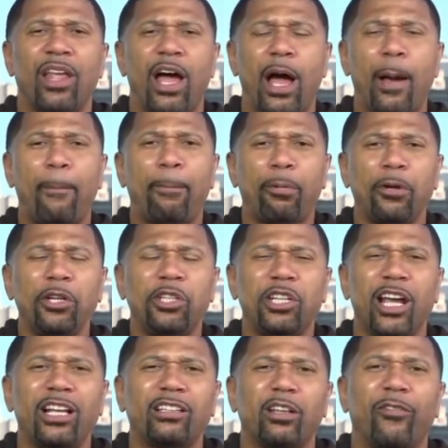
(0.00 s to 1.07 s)
I
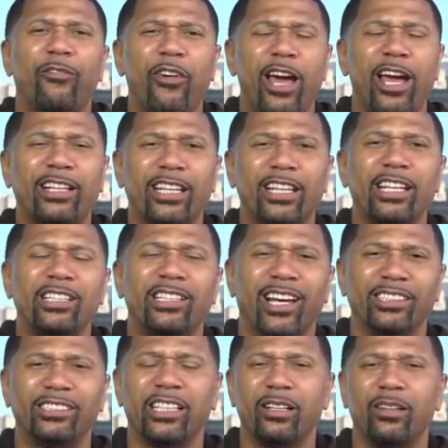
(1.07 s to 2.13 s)
appreciate the fact that he
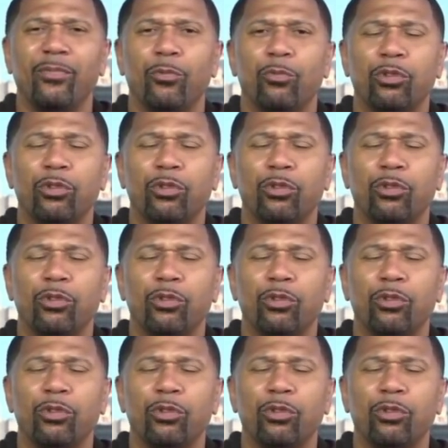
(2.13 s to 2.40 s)
does it